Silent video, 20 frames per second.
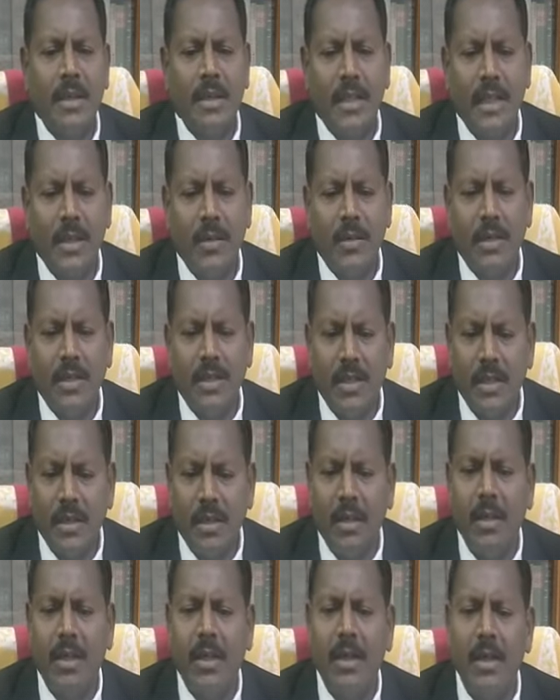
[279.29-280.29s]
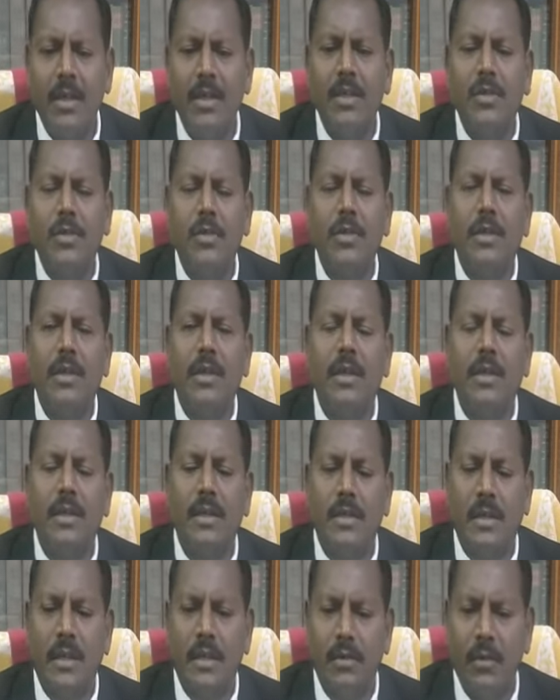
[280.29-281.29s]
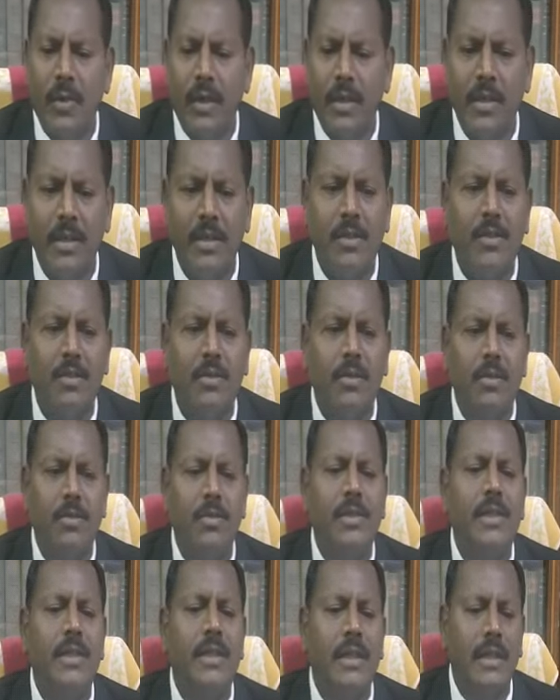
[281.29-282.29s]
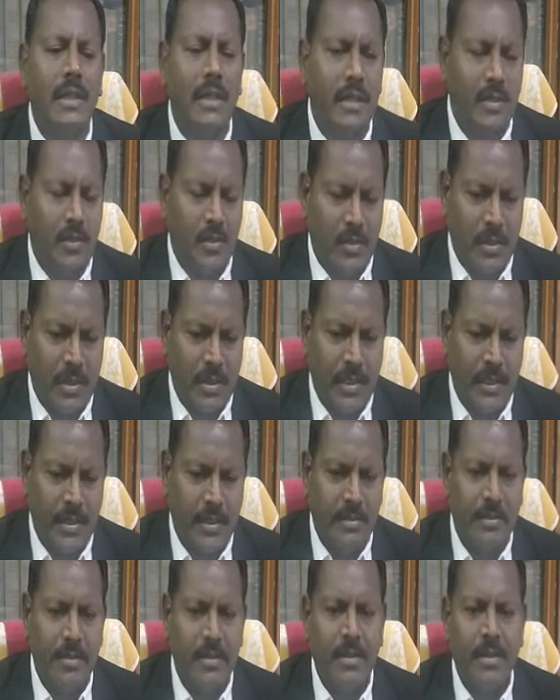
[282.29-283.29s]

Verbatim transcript: They were historical and socially disadvantaged groups in the Indian society.